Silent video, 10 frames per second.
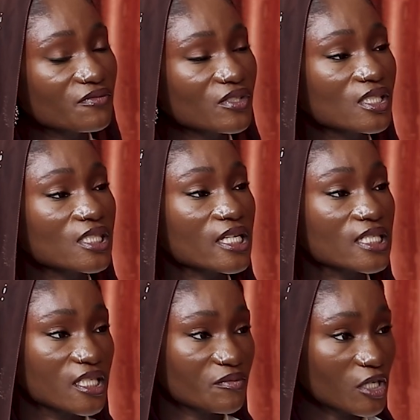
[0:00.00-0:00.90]
TV started
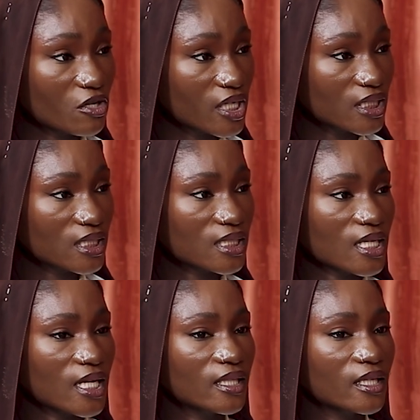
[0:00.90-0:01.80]
to give me credit,
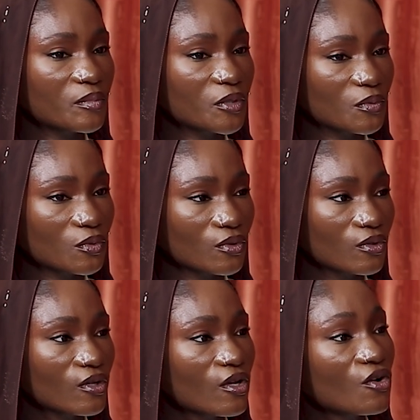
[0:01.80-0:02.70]
and then people
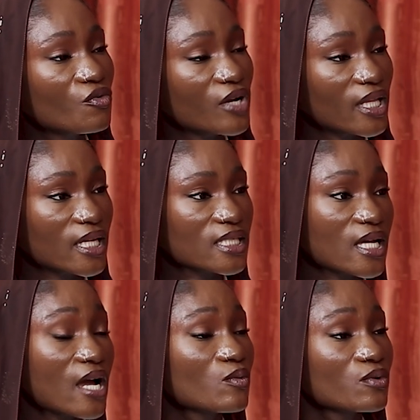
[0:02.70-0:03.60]
realized
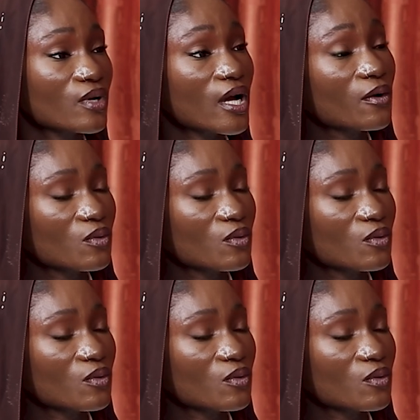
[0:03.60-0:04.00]
that I